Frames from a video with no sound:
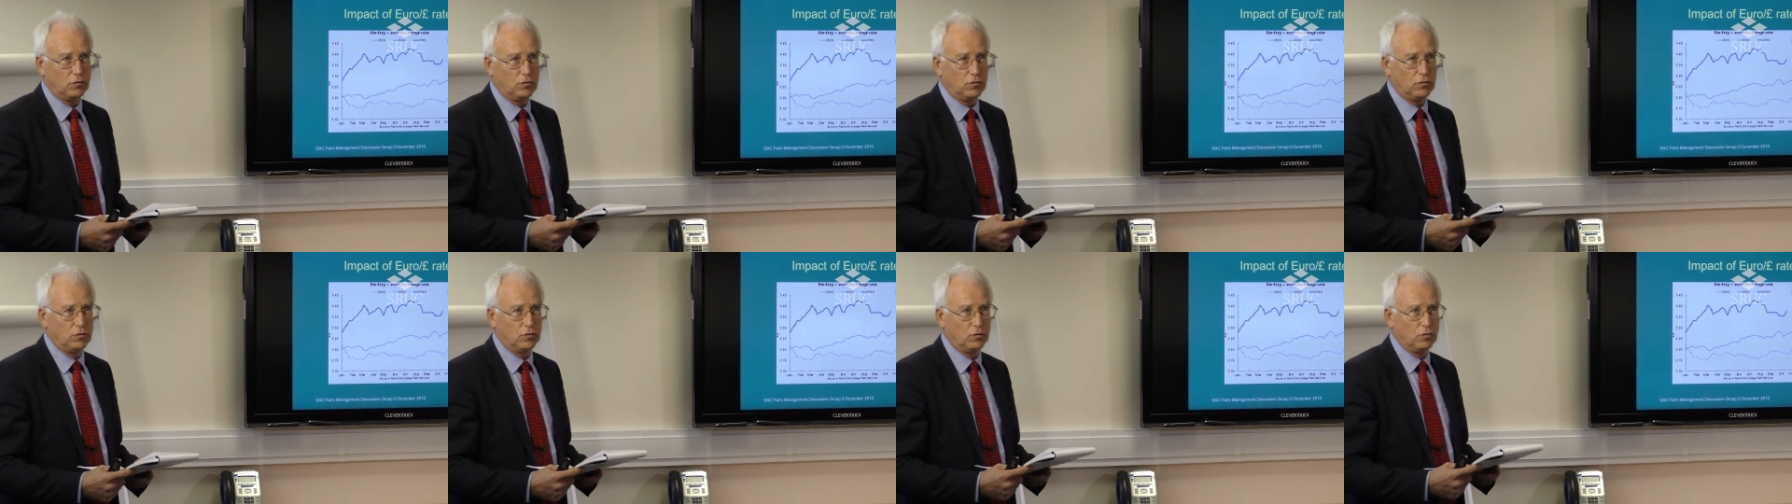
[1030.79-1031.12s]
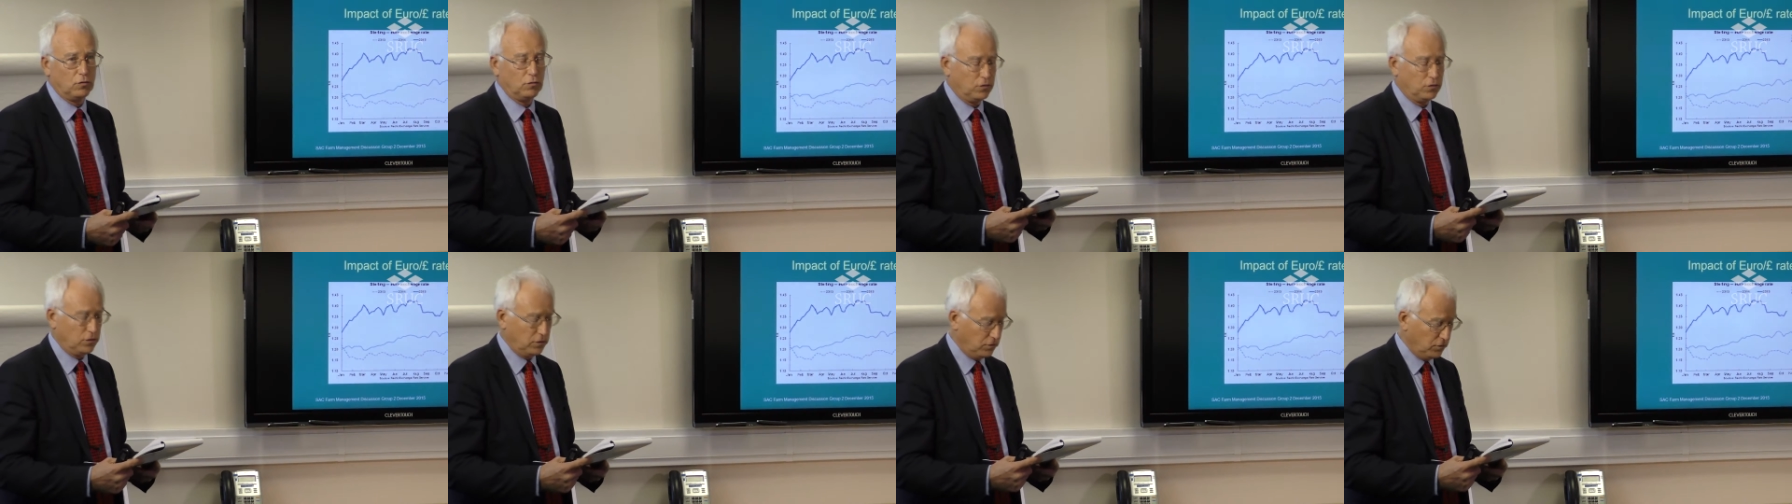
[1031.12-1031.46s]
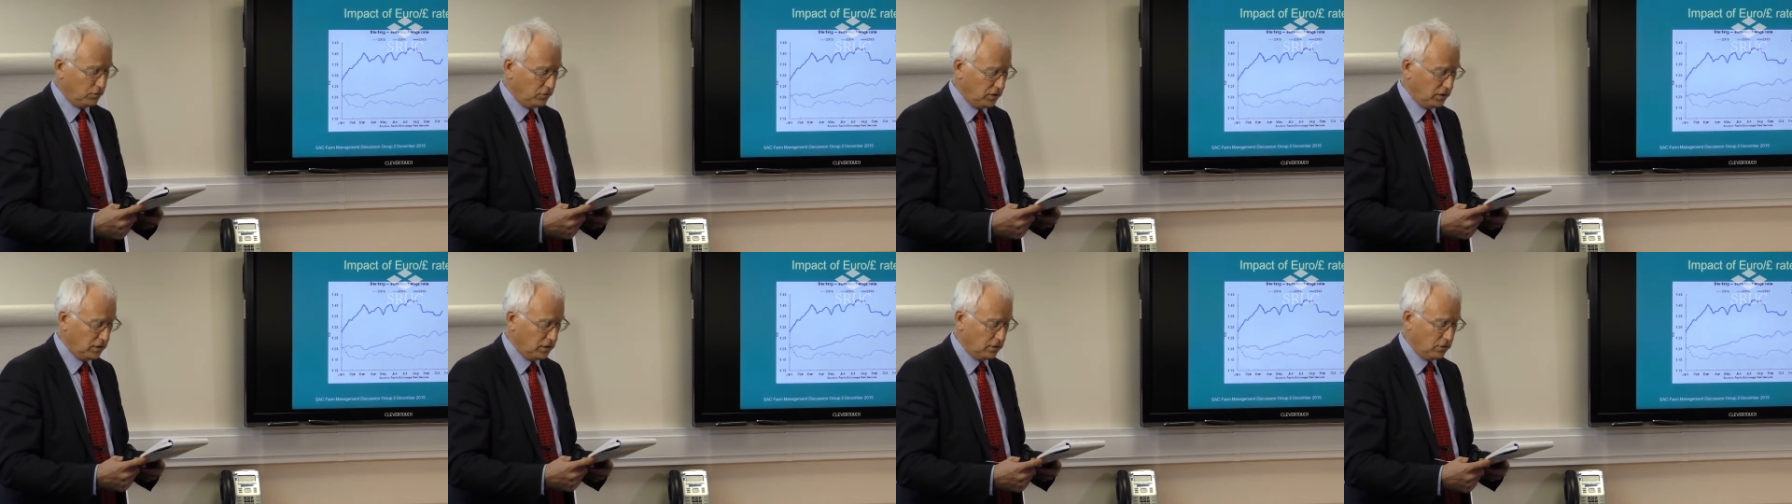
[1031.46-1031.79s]

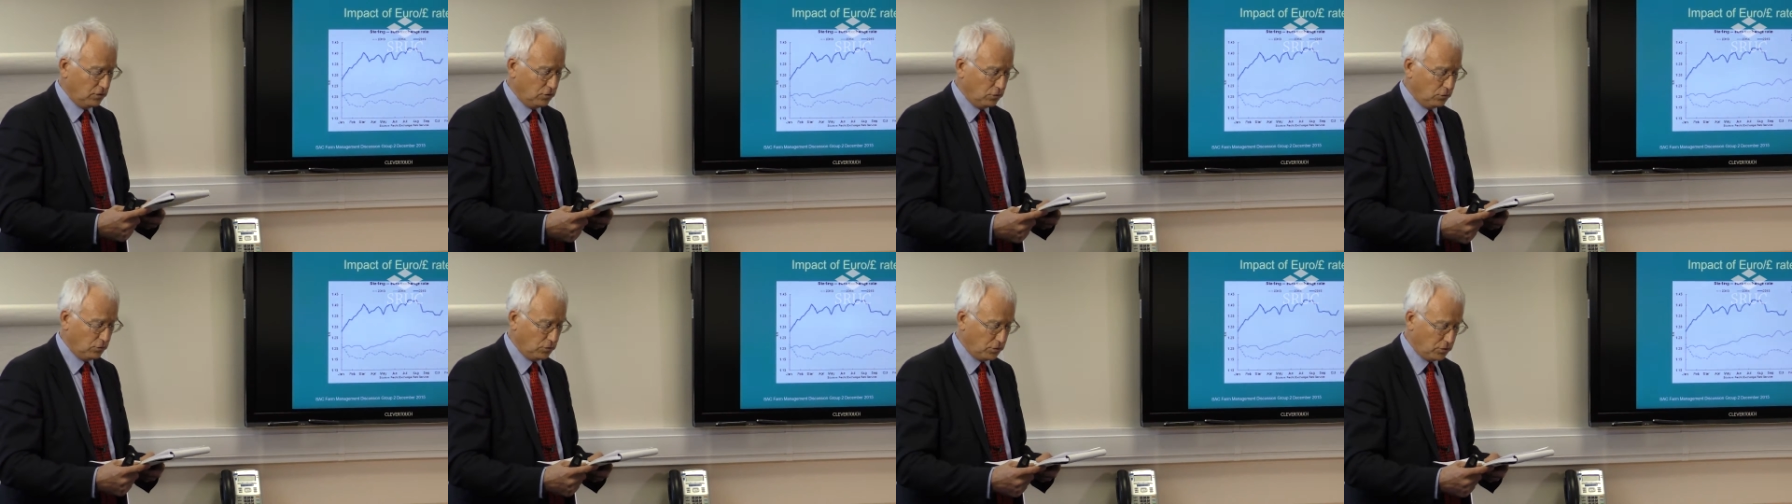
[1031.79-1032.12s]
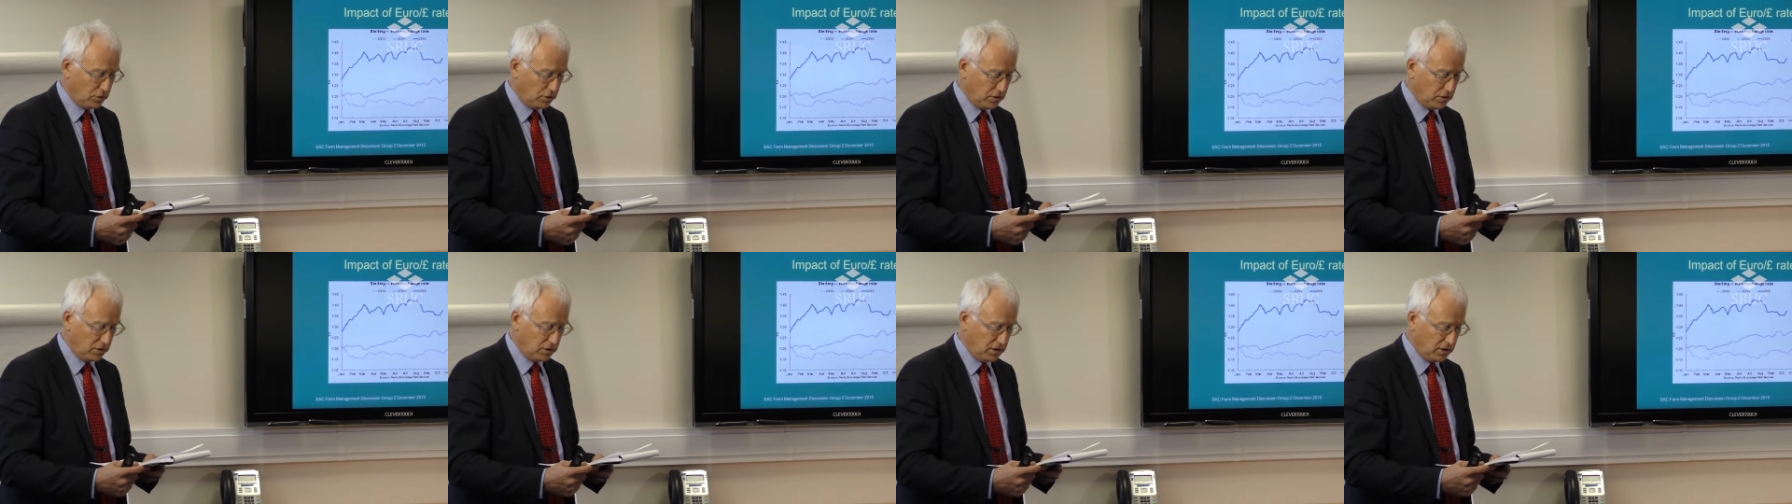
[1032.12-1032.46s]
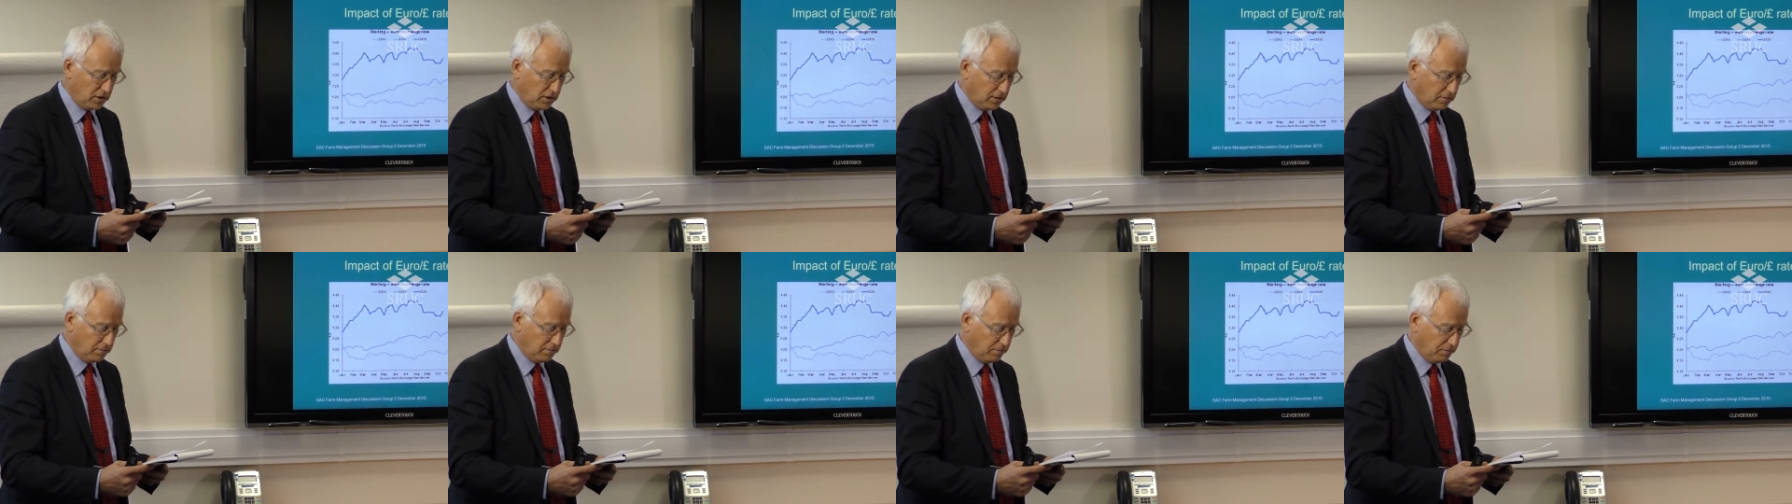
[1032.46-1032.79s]
215 and
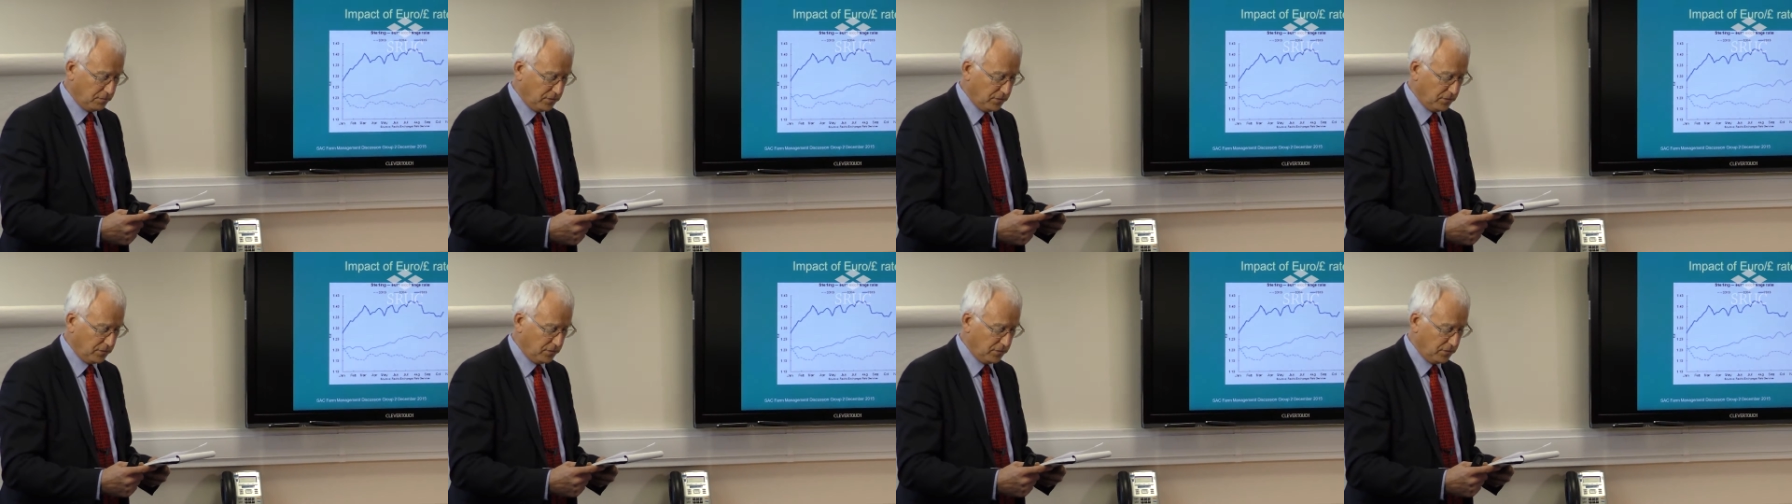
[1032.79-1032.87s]
213.